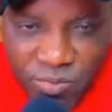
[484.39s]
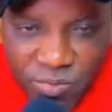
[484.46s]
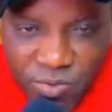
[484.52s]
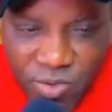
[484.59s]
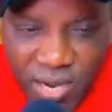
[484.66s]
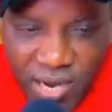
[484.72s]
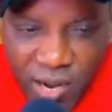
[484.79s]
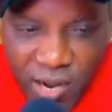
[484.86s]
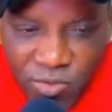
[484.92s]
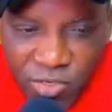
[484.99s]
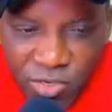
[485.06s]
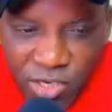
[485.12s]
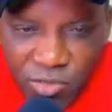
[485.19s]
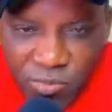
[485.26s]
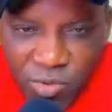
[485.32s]
You can now
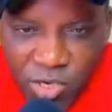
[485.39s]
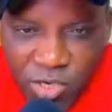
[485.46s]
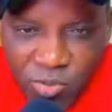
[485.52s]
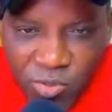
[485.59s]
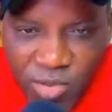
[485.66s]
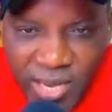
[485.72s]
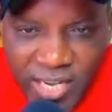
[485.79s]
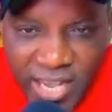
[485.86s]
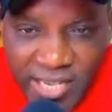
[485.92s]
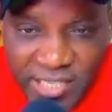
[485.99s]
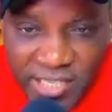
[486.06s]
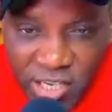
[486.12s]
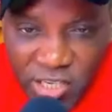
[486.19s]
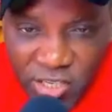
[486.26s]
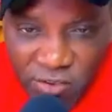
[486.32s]
withdraw the money to any
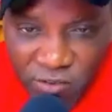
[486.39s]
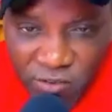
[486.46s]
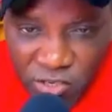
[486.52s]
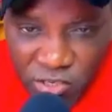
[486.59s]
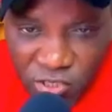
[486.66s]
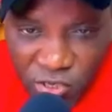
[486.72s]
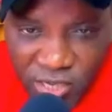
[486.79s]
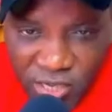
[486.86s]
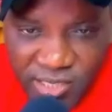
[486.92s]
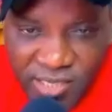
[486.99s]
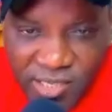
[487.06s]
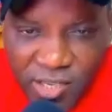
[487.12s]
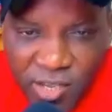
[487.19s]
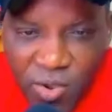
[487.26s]
exchange of your choice